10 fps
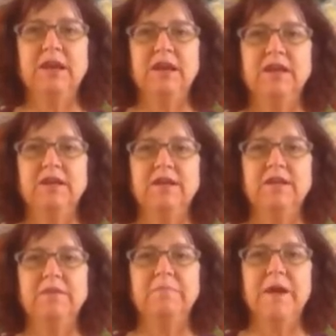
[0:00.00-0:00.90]
in
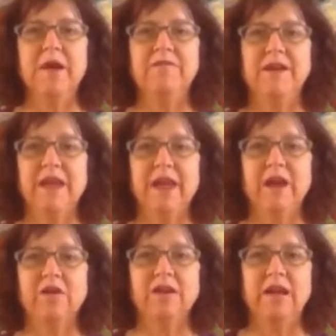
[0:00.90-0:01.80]
the pelvic
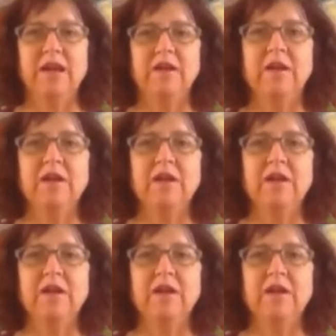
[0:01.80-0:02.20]
area.